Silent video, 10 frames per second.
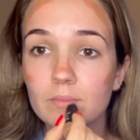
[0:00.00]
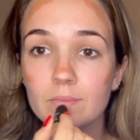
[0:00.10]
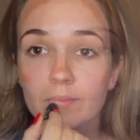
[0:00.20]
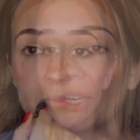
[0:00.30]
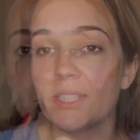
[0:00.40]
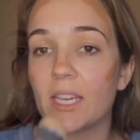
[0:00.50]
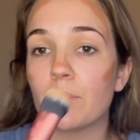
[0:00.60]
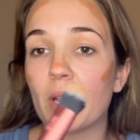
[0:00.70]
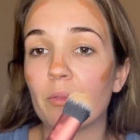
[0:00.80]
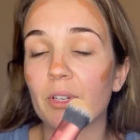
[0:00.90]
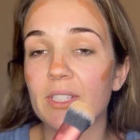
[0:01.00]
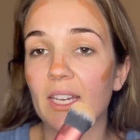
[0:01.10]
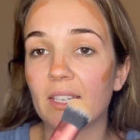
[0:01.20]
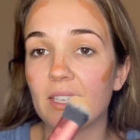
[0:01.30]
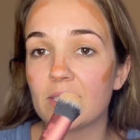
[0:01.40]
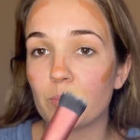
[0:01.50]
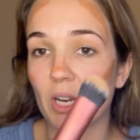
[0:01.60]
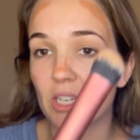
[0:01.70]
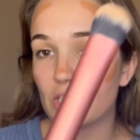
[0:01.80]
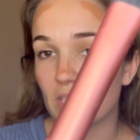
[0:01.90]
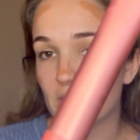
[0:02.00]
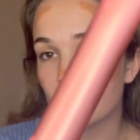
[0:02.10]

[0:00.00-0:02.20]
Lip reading: I'm going to take my Real Techniques brush, this